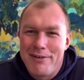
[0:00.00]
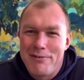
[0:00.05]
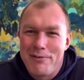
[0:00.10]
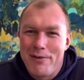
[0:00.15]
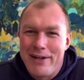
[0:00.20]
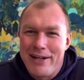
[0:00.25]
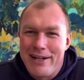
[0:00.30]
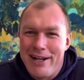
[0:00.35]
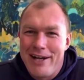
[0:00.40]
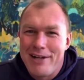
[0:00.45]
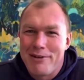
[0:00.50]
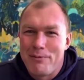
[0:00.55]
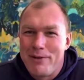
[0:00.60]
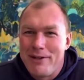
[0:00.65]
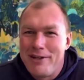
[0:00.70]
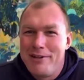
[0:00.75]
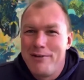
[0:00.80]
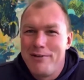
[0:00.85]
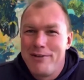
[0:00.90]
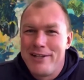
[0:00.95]
quite like when
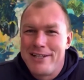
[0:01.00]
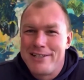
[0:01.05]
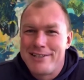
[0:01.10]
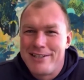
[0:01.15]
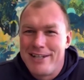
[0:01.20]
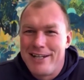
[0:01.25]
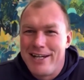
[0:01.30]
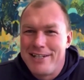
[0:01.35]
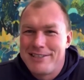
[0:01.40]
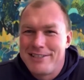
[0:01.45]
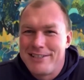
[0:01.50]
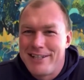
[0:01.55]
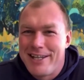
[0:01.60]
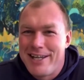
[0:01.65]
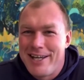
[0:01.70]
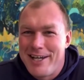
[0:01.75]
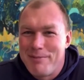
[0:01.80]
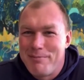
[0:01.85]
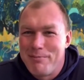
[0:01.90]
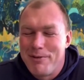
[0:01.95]
a new destination
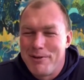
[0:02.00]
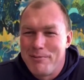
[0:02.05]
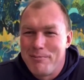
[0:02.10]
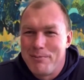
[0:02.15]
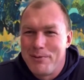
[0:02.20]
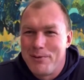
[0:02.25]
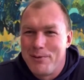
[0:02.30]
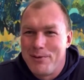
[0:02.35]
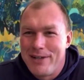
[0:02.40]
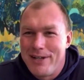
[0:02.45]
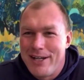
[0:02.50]
came on board.